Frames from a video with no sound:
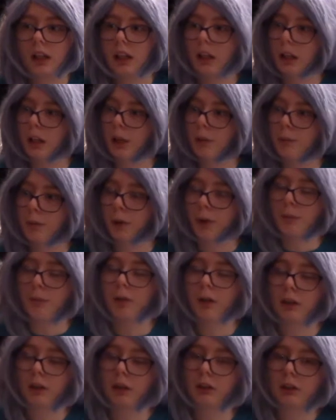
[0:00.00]
It might be
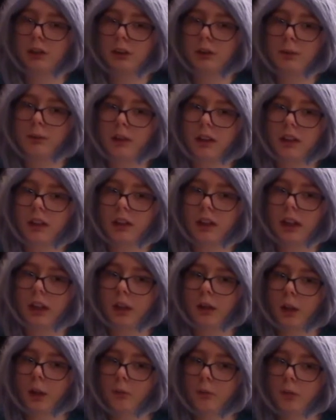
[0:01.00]
close to being
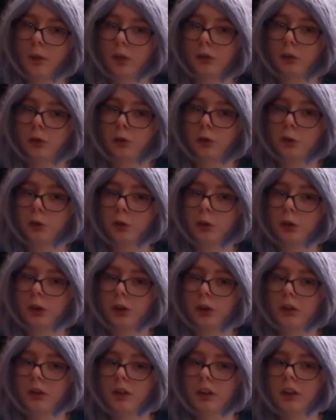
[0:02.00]
done, I'm not too
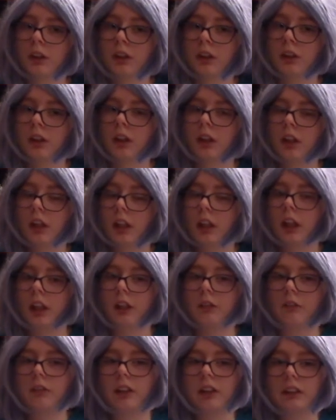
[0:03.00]
sure.
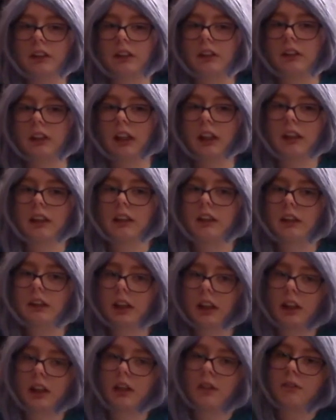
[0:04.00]
Anyways, that is
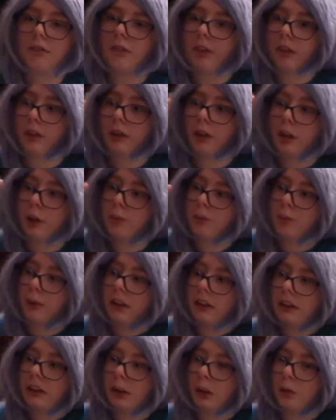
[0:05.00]
a very
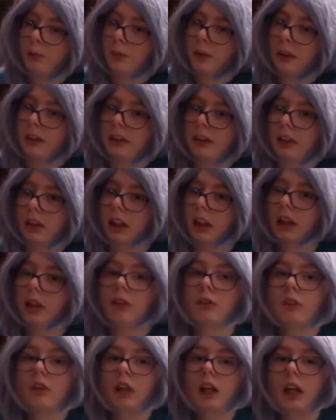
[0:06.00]
basic
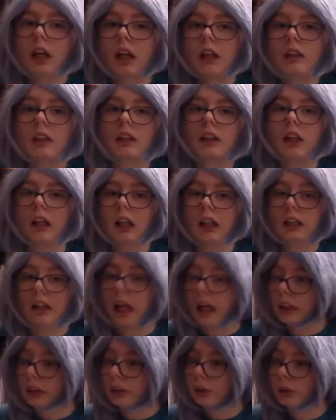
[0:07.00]
outline, and
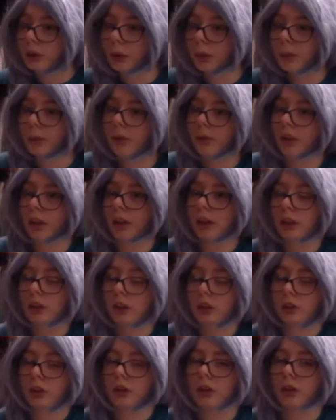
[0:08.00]
that's normally what I
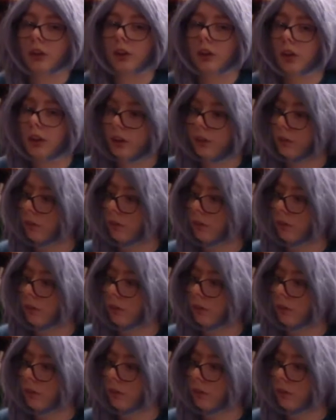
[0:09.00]
start off